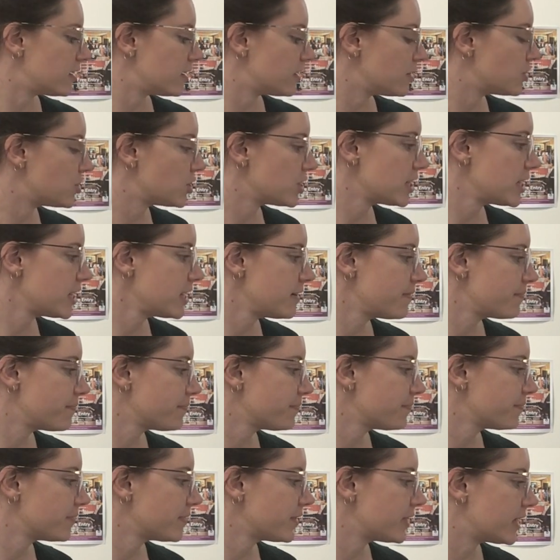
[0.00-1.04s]
G,
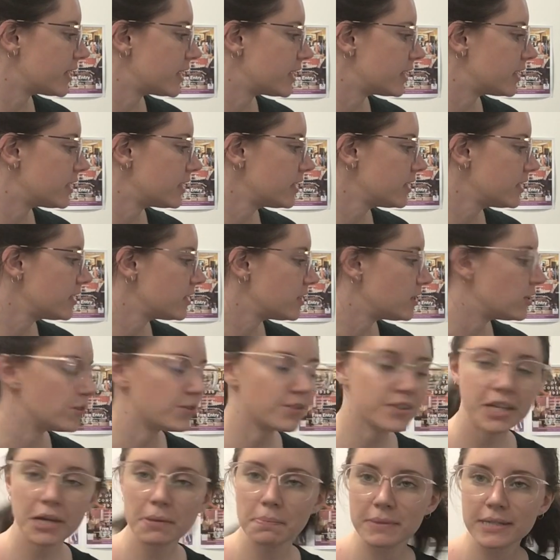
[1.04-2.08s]
then you
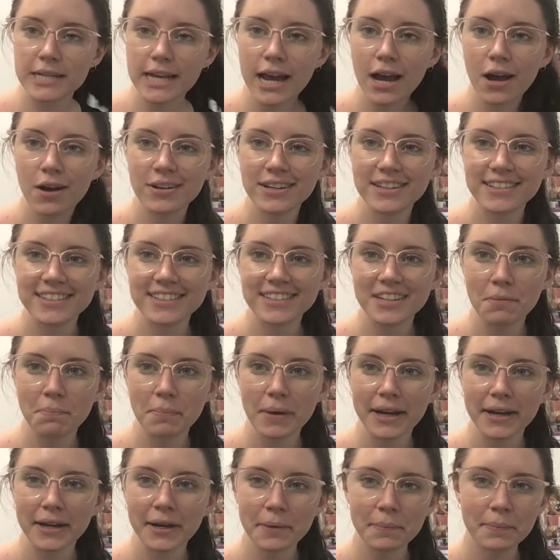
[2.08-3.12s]
skip down and step
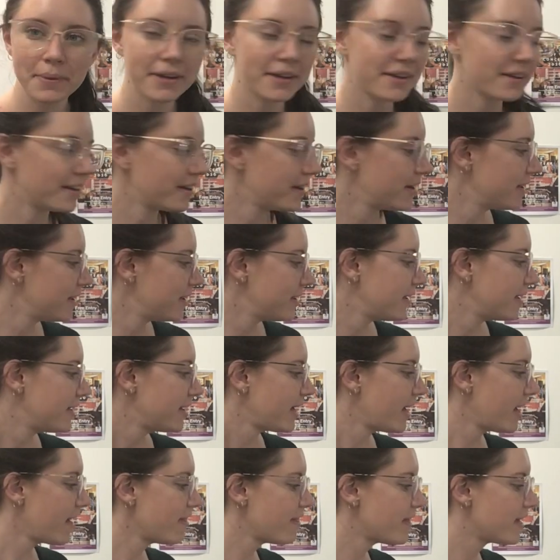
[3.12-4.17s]
back up,
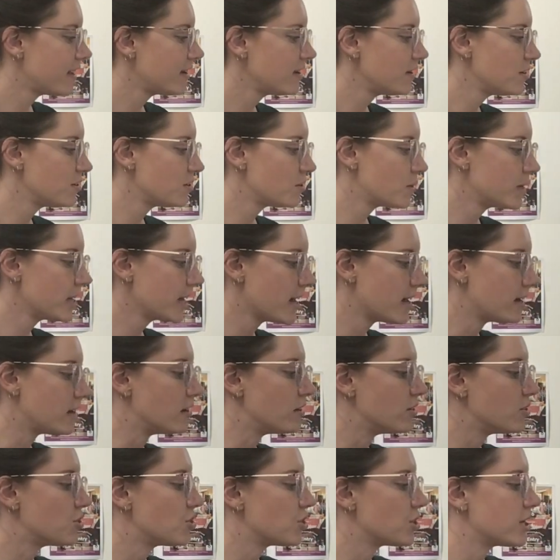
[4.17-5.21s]
and then you do it
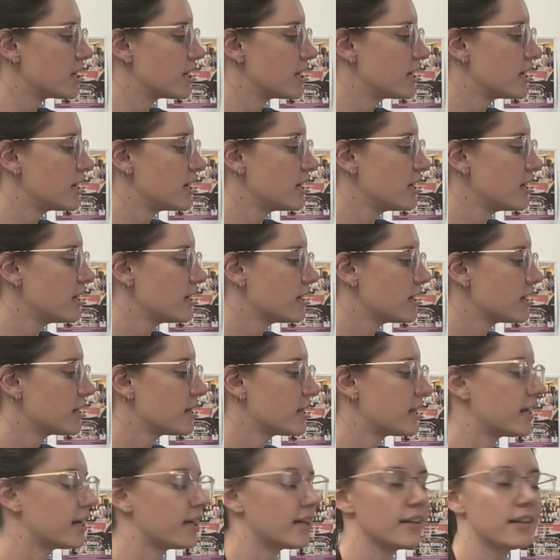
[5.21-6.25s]
again. G,
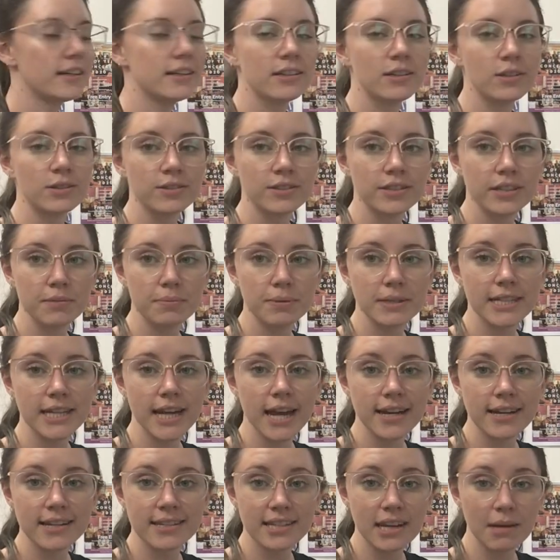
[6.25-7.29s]
then you're skipping
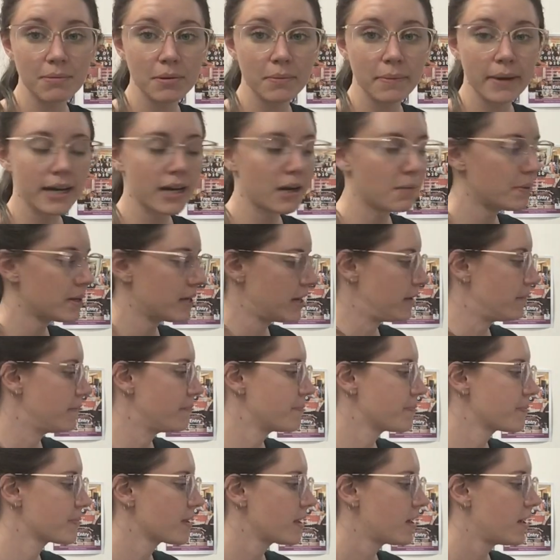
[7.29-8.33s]
down and stepping back up
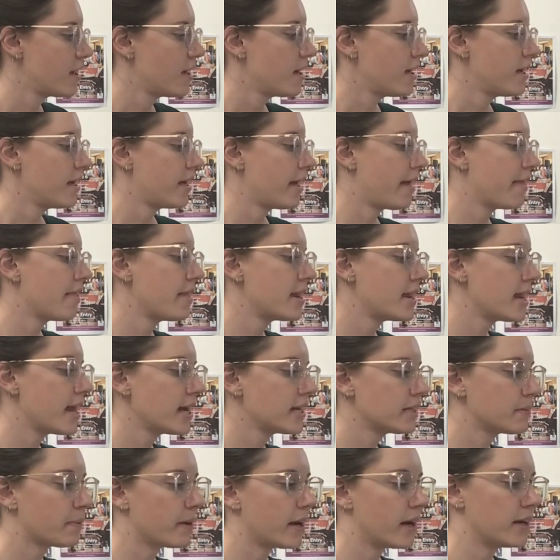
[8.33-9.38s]
again. And the
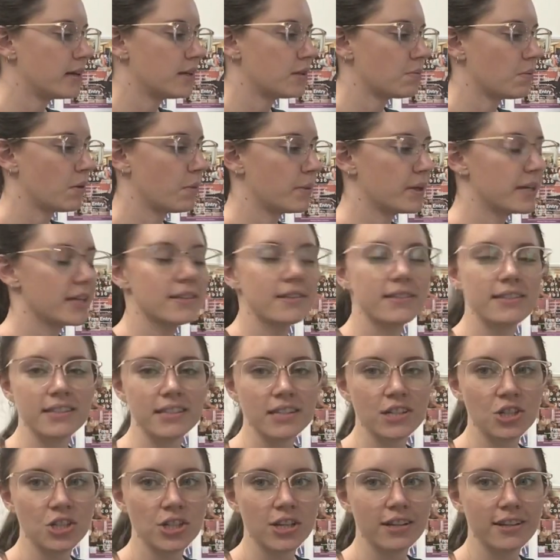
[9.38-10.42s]
next part is when we can see
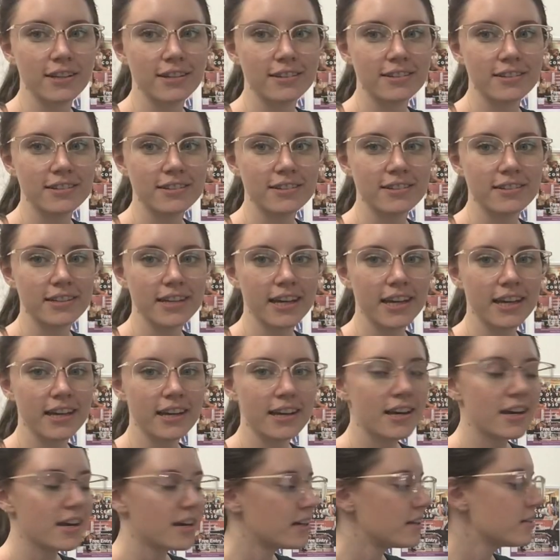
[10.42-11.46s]
a change, okay?
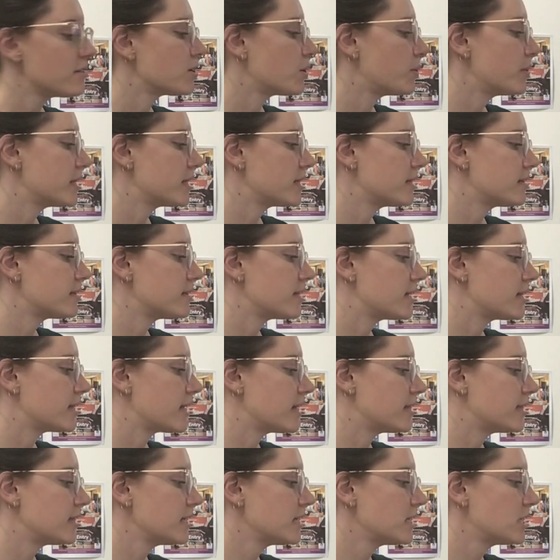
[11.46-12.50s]
So we can see
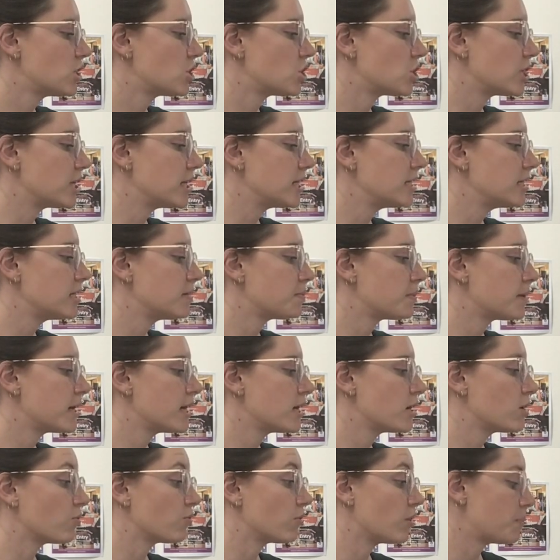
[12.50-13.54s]
that this G is
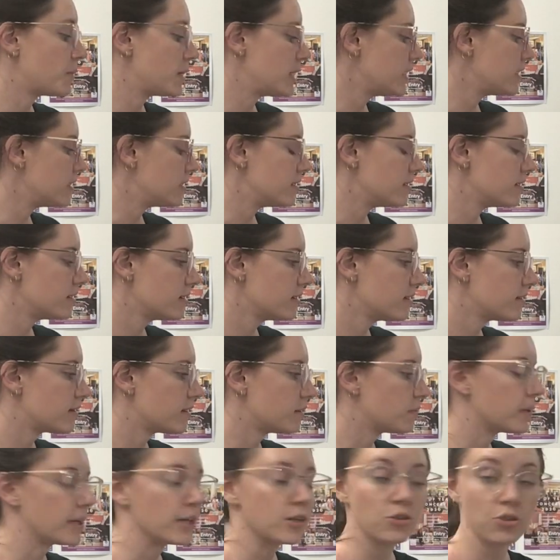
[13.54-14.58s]
being repeated. So
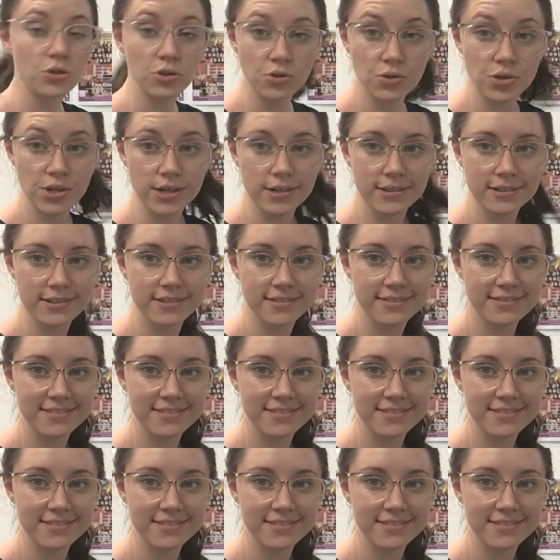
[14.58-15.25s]
you play two Gs.